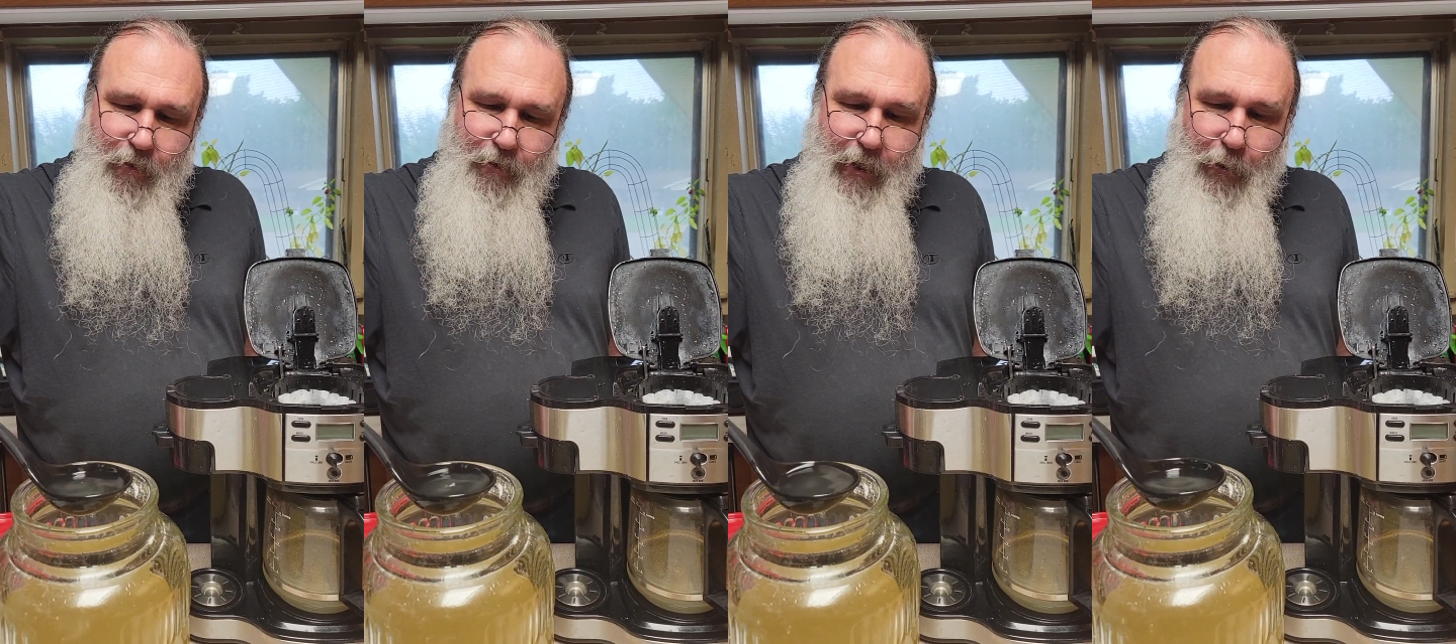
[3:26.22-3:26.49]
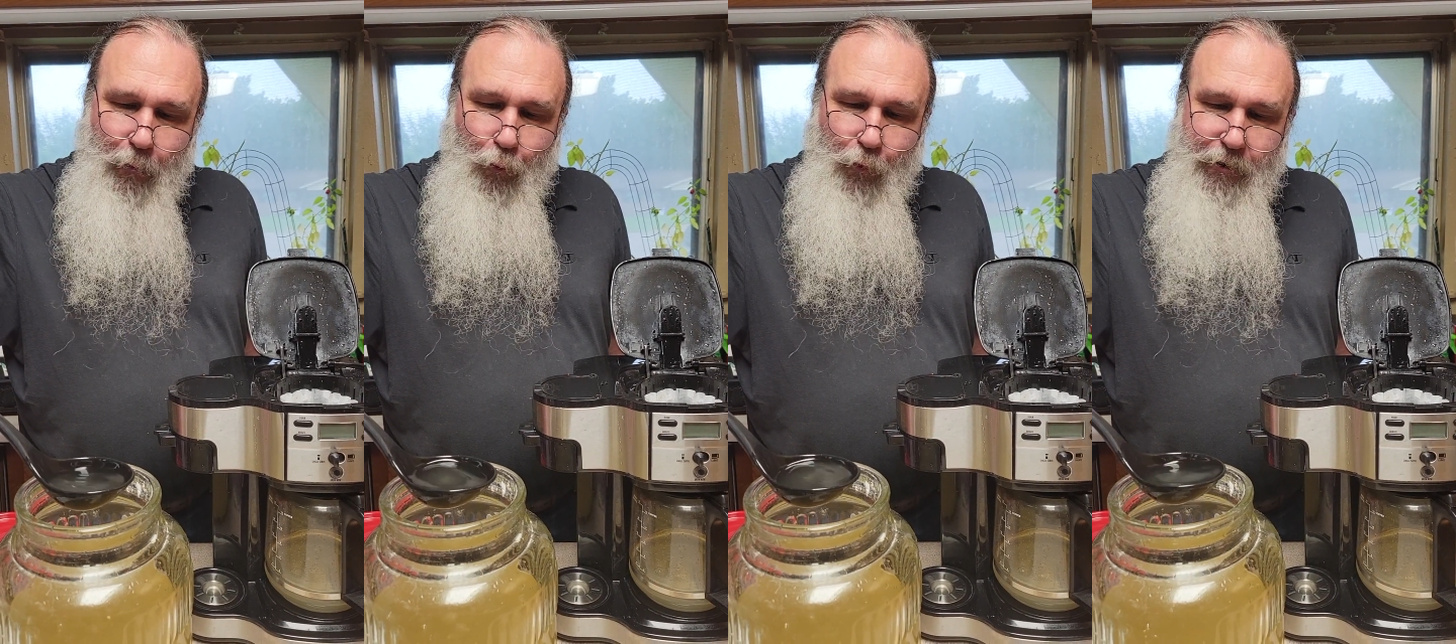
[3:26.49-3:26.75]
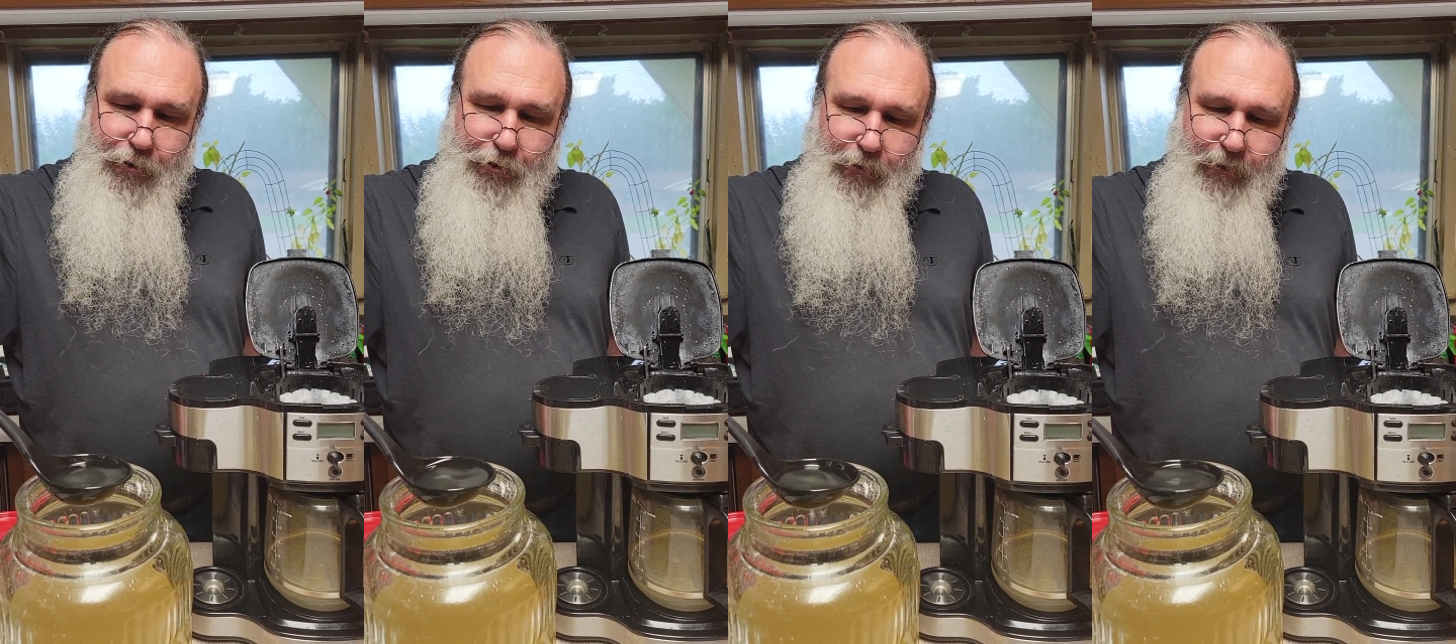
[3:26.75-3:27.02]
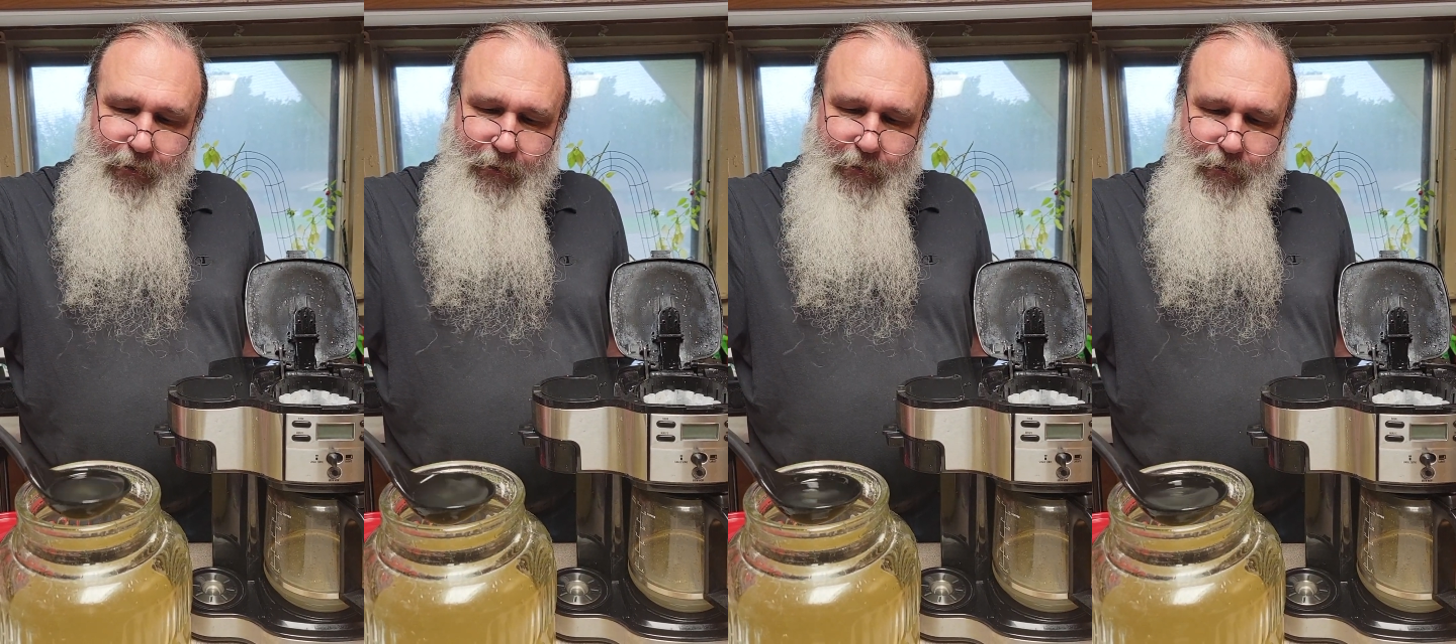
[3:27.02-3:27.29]
now one
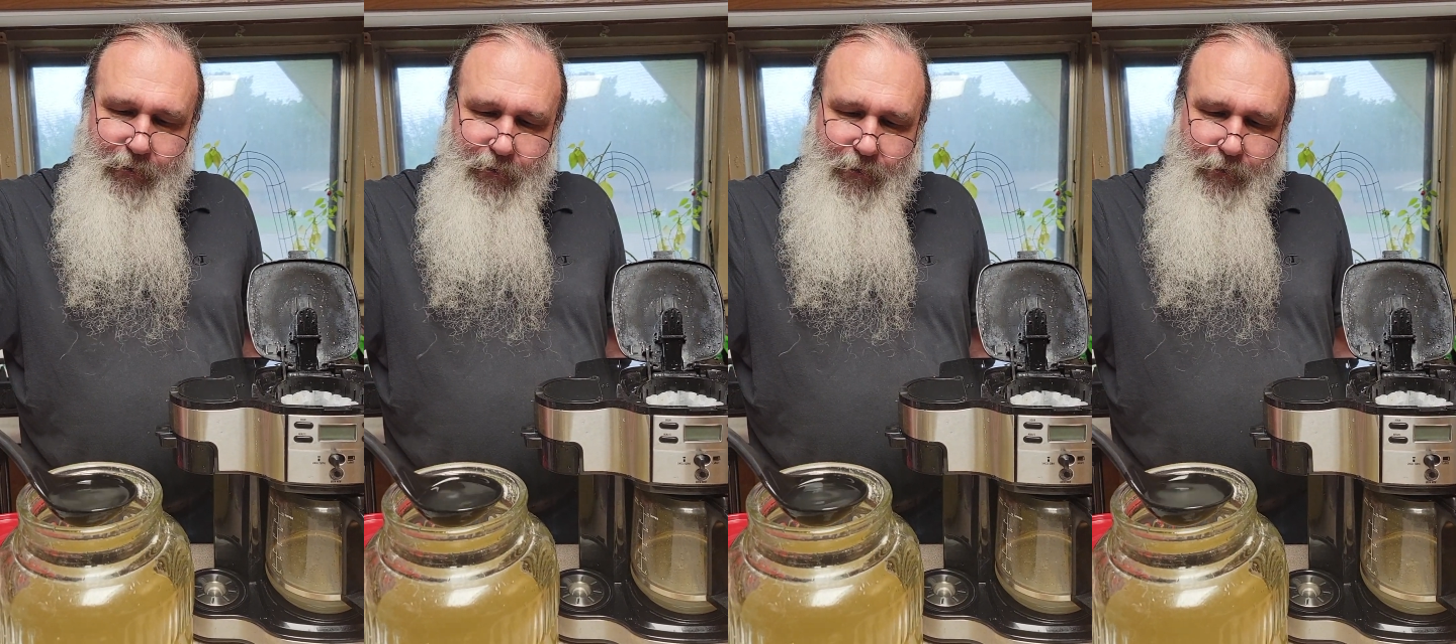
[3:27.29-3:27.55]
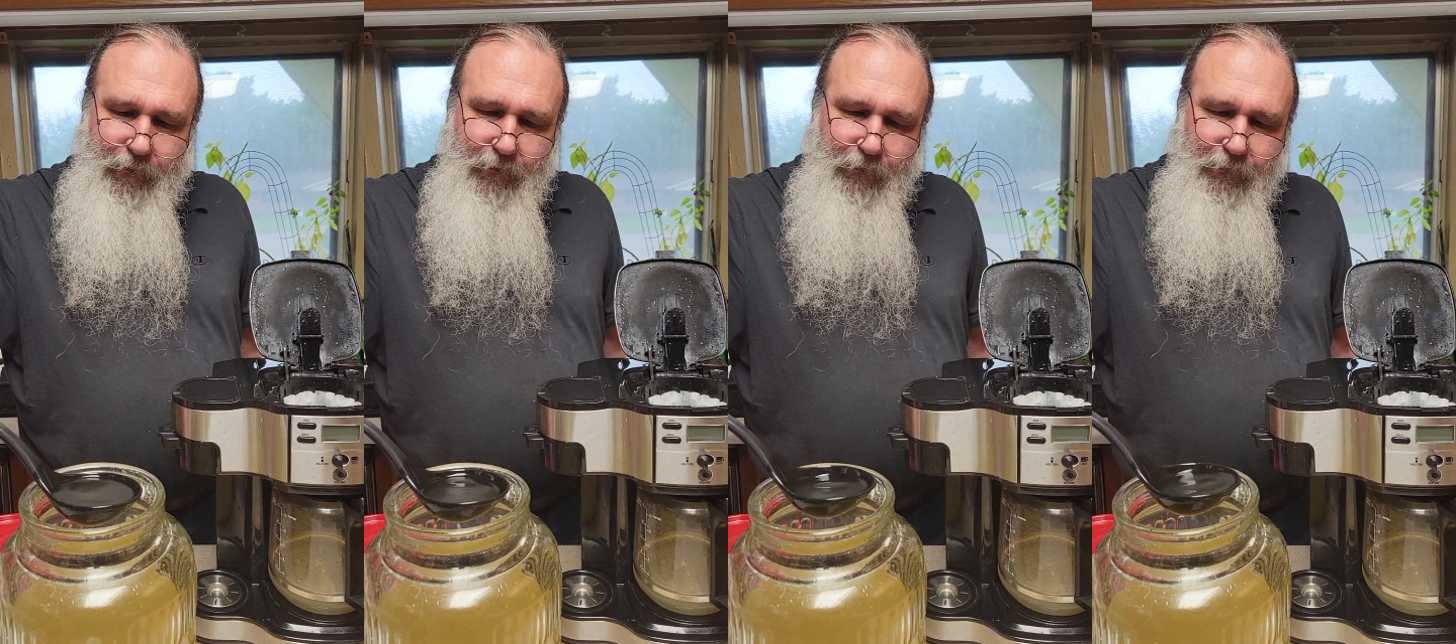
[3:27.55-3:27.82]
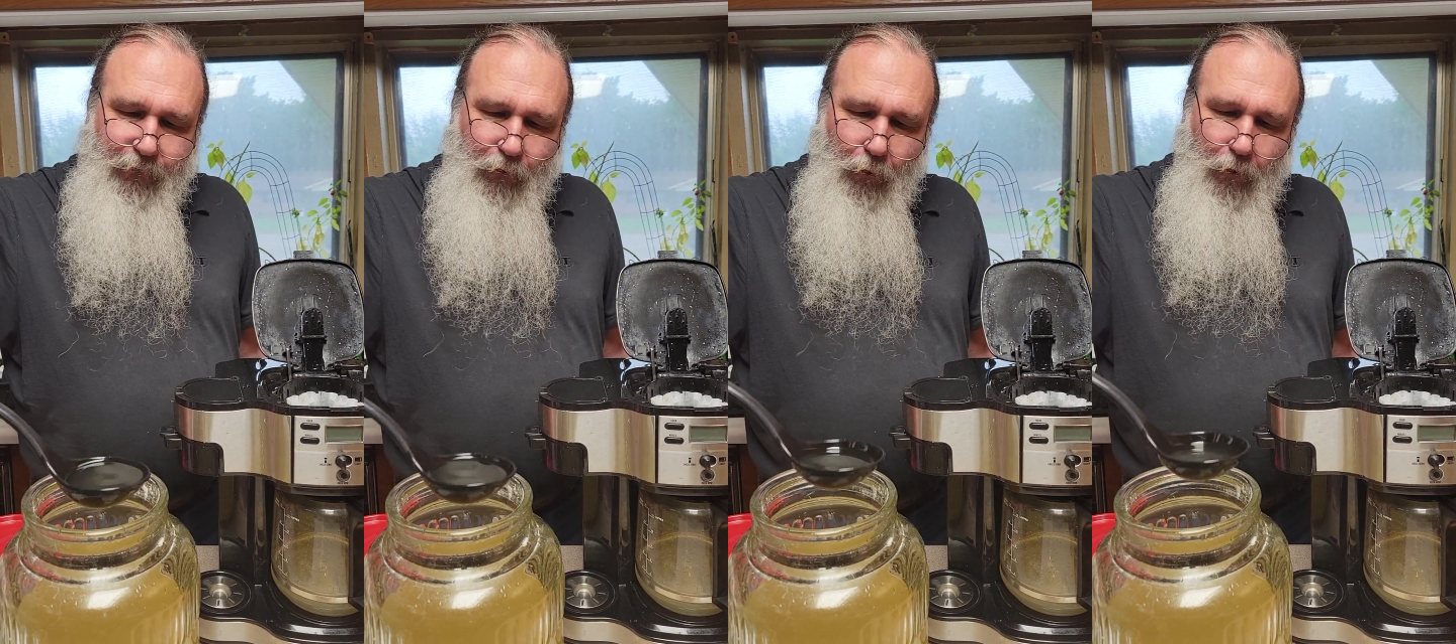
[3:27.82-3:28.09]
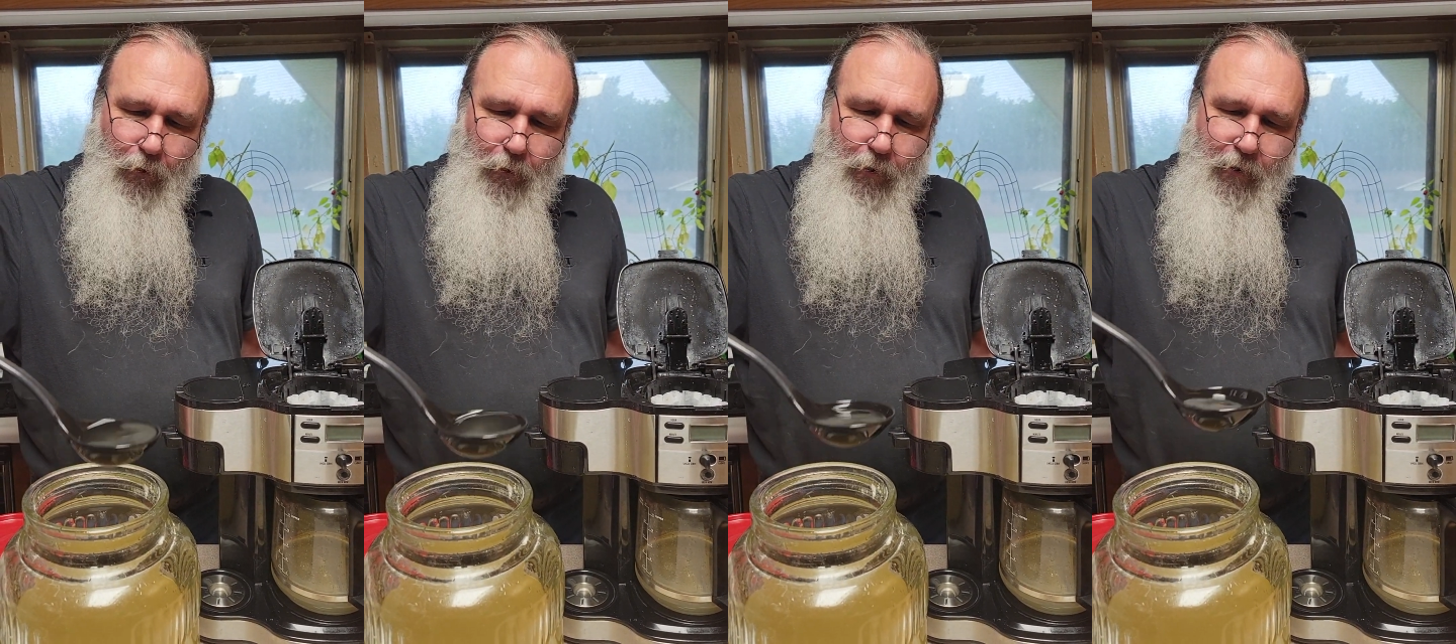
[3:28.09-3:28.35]
trick
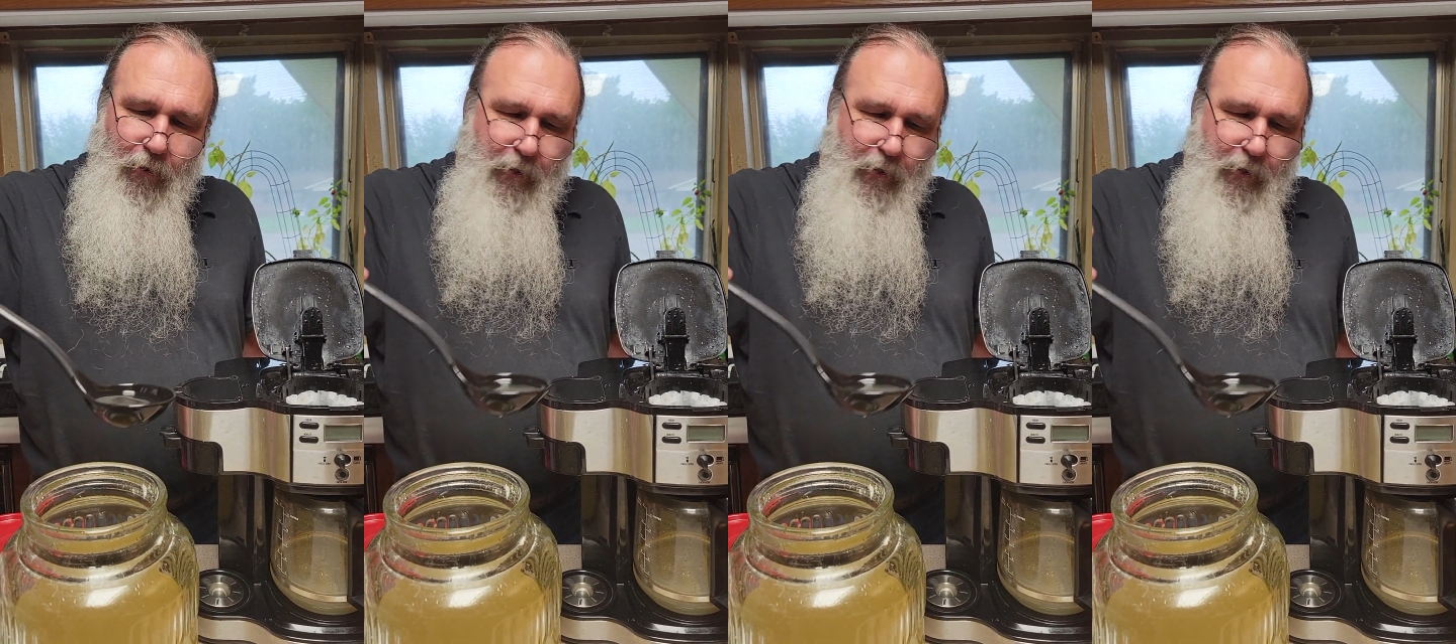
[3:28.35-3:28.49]
for